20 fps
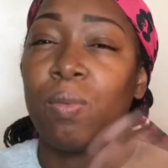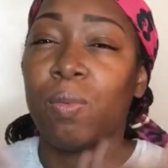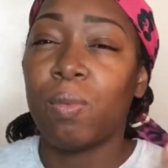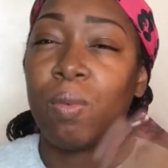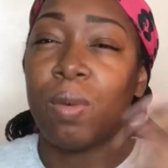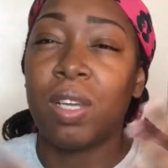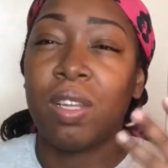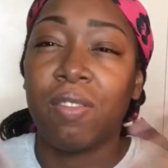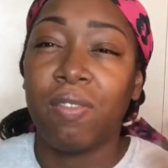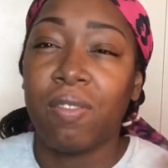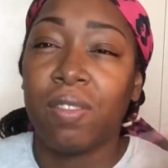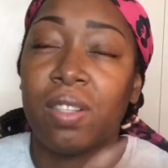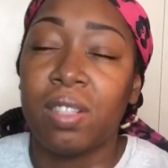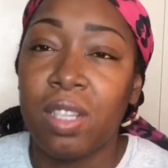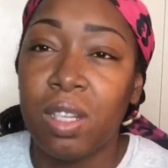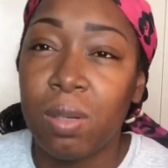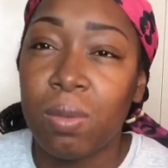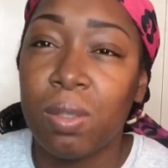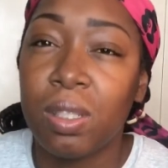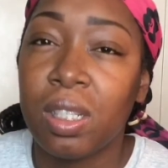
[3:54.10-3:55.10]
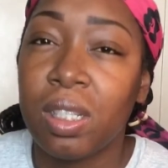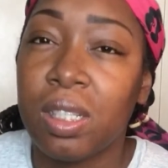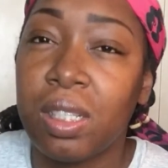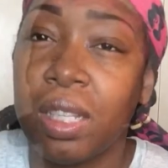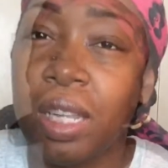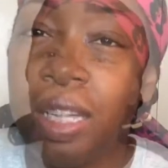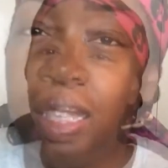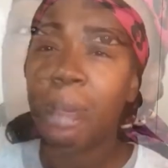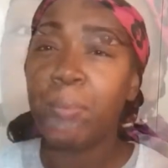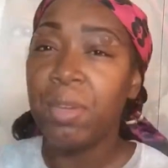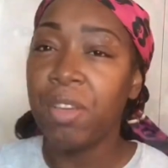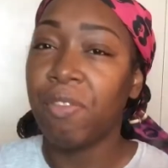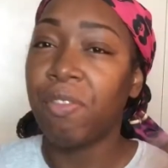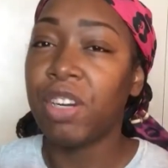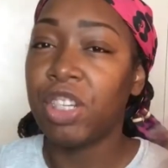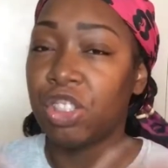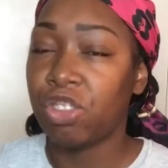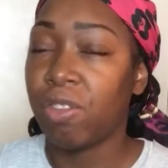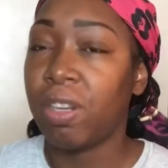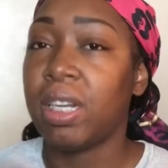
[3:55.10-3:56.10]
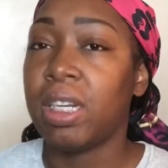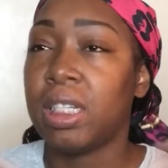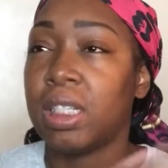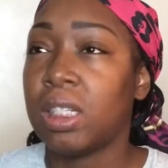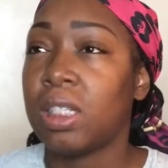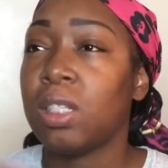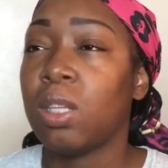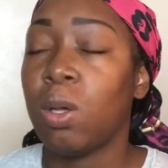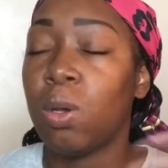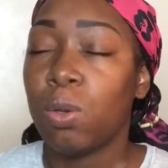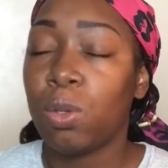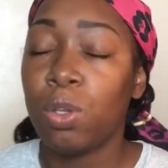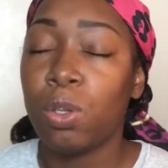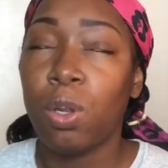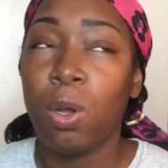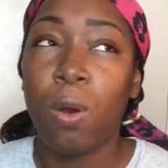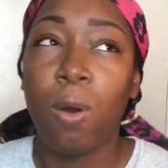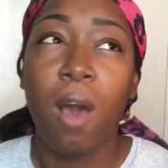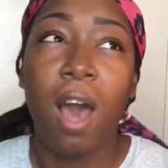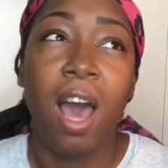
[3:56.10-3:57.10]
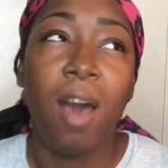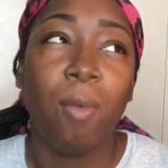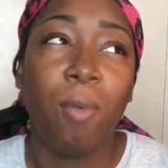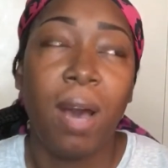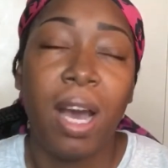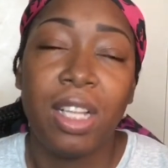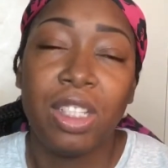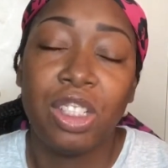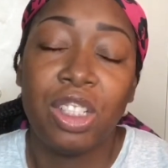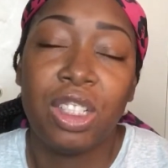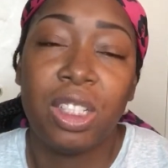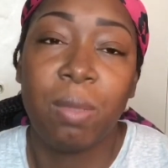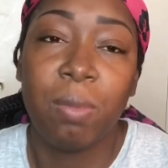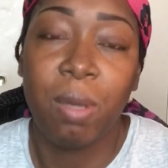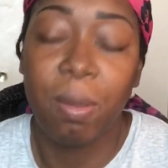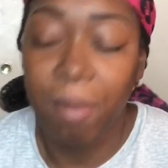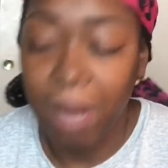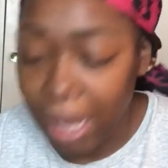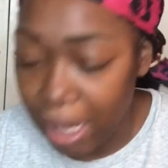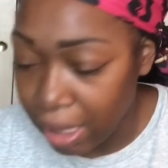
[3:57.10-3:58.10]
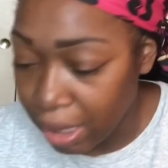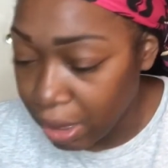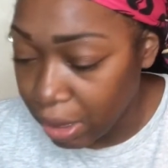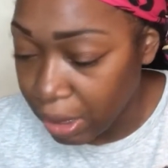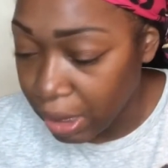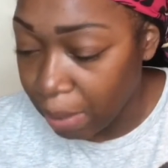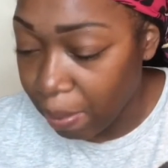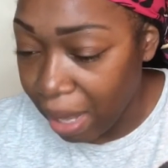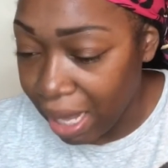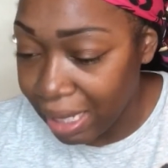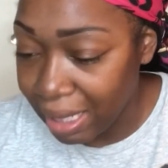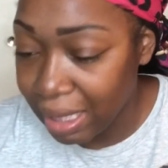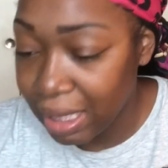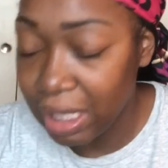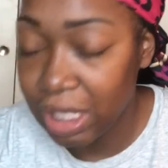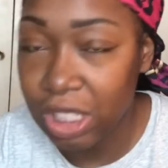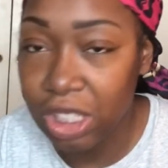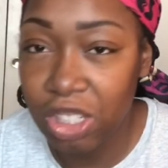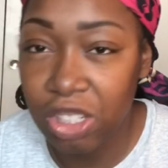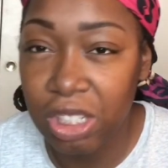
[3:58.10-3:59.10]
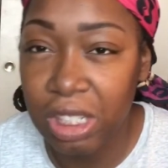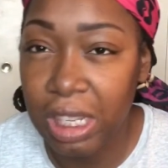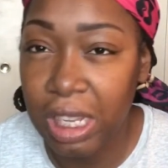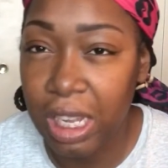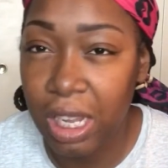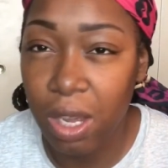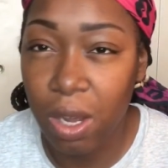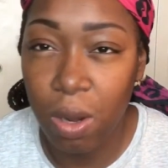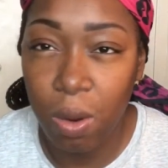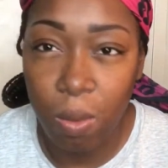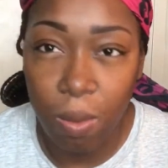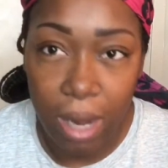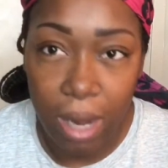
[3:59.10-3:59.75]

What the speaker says: with little success, it can be frustrating. So I watch some of my sisters here on